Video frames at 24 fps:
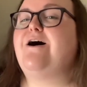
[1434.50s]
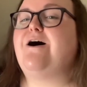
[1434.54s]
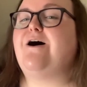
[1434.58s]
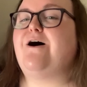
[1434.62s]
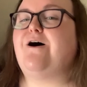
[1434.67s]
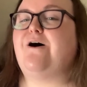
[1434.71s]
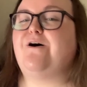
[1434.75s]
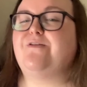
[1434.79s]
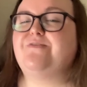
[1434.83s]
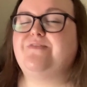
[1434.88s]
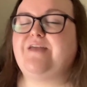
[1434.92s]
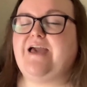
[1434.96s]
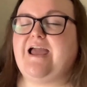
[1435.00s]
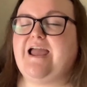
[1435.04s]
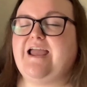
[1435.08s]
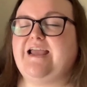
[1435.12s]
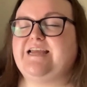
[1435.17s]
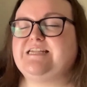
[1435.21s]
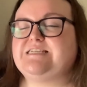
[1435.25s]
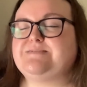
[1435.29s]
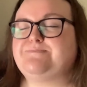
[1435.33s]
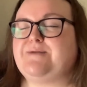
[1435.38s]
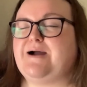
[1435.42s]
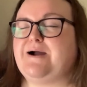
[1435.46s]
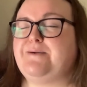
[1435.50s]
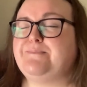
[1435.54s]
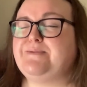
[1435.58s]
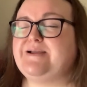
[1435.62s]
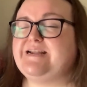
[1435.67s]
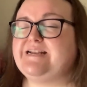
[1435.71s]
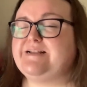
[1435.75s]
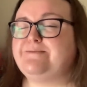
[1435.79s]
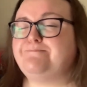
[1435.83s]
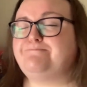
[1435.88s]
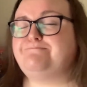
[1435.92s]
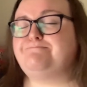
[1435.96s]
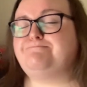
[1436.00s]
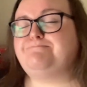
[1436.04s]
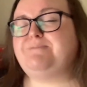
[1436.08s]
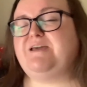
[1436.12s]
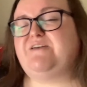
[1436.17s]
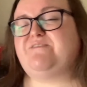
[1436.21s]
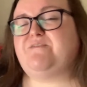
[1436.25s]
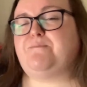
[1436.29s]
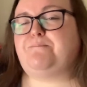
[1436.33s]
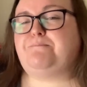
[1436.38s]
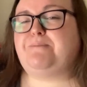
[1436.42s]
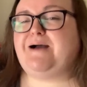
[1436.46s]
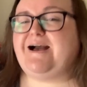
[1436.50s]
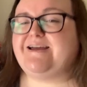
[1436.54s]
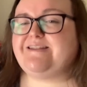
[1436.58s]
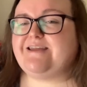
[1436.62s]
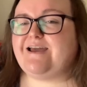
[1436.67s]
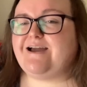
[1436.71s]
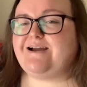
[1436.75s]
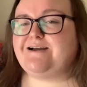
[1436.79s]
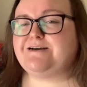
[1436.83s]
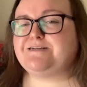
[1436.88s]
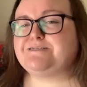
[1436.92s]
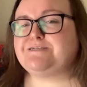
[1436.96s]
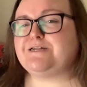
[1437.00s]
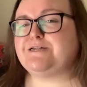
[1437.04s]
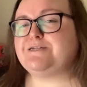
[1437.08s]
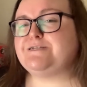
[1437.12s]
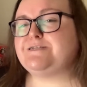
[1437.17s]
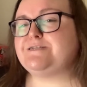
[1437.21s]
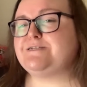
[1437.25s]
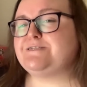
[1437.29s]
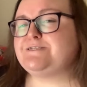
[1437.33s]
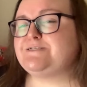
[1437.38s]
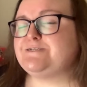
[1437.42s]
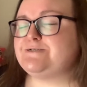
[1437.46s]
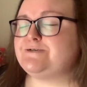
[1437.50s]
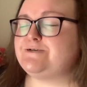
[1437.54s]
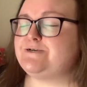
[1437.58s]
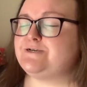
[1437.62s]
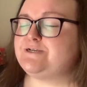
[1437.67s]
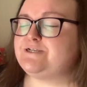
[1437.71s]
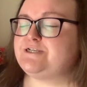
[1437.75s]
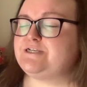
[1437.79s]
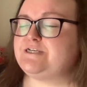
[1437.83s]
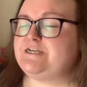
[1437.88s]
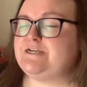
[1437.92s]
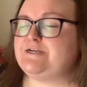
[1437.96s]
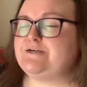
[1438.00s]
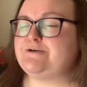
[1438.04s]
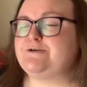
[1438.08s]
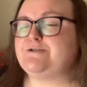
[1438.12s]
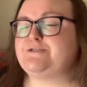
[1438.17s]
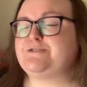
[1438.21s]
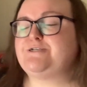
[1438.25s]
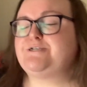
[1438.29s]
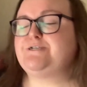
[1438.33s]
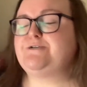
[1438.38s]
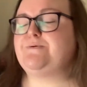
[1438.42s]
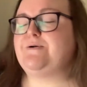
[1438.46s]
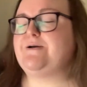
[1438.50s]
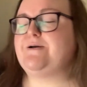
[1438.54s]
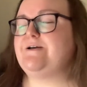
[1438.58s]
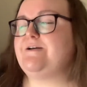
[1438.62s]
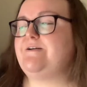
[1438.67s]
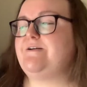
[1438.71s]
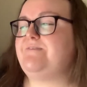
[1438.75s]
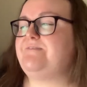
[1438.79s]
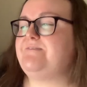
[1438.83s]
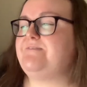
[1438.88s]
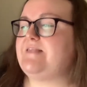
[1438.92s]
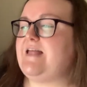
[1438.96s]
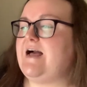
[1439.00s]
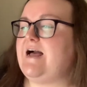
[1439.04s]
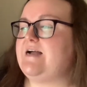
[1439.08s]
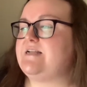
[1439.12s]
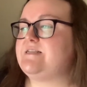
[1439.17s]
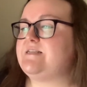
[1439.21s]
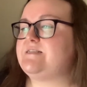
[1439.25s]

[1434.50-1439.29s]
On there is about being a bit of a badass, so she goes to her flat,